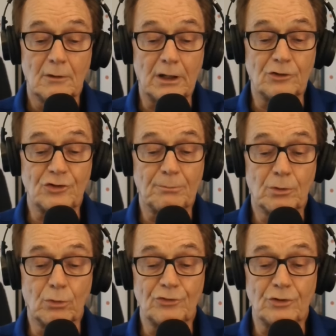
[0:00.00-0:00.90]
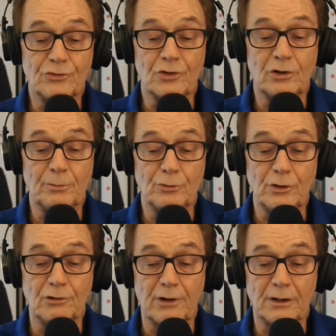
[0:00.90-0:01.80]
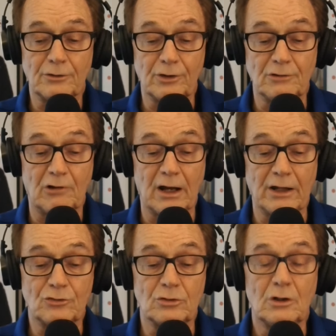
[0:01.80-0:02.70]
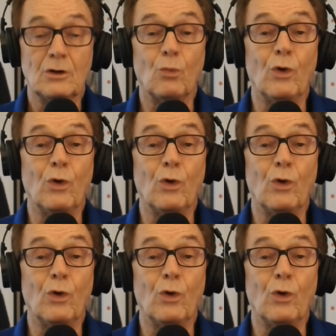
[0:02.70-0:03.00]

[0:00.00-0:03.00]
and a jumper was inserted between the red and green lines,